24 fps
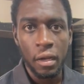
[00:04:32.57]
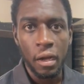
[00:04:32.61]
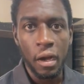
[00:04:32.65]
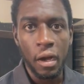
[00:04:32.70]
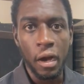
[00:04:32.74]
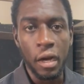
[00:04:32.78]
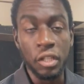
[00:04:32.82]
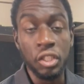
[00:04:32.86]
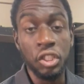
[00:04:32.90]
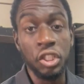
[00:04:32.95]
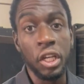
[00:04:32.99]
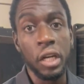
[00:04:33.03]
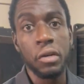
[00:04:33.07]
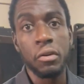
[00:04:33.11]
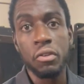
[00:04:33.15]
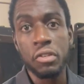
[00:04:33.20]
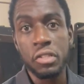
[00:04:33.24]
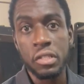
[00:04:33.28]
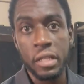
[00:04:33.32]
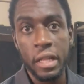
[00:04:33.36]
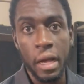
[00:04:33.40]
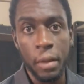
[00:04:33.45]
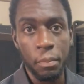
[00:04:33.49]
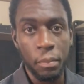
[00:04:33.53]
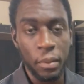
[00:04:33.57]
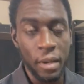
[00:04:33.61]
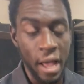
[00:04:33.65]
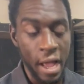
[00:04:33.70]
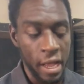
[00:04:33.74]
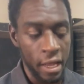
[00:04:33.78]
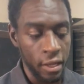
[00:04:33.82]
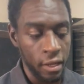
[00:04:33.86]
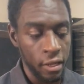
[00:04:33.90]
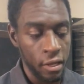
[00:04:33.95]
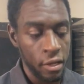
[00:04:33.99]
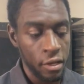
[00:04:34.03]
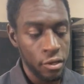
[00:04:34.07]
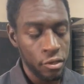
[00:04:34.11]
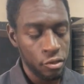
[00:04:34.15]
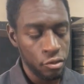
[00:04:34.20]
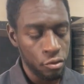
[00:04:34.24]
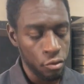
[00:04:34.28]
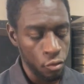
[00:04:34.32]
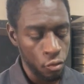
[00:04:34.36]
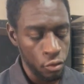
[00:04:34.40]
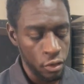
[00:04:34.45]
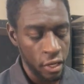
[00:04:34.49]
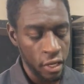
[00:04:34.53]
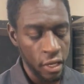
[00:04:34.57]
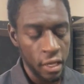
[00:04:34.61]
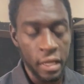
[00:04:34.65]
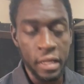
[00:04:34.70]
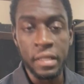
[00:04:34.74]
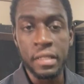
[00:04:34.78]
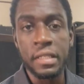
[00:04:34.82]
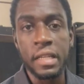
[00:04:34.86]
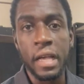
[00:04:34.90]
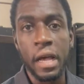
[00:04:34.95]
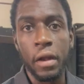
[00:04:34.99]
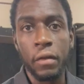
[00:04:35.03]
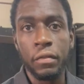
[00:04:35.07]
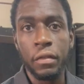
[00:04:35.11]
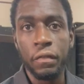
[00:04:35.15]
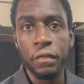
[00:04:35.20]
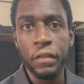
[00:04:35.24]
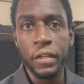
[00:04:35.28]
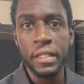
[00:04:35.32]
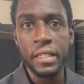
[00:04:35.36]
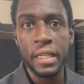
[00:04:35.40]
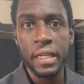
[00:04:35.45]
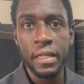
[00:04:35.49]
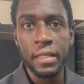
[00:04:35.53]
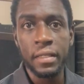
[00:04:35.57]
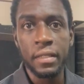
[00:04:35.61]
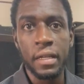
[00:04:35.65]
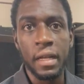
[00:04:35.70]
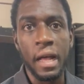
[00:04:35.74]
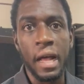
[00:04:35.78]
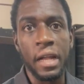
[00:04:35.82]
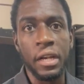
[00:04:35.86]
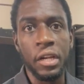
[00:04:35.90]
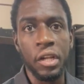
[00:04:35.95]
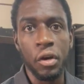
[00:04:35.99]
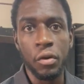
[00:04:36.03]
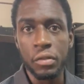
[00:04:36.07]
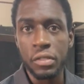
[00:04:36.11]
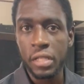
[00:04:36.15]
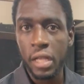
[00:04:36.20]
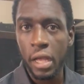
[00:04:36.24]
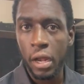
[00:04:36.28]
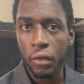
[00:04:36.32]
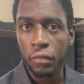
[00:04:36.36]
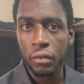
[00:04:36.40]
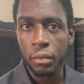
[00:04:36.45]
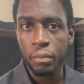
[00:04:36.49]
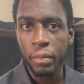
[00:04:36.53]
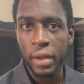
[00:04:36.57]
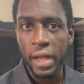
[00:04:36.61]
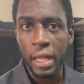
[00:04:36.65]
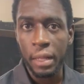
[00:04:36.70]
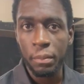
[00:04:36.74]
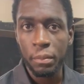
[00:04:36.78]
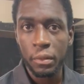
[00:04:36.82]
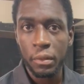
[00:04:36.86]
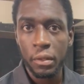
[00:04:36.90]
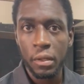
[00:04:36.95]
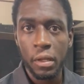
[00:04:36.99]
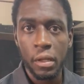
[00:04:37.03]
or generously apply to the inside of the fitting and the outside of the pipe.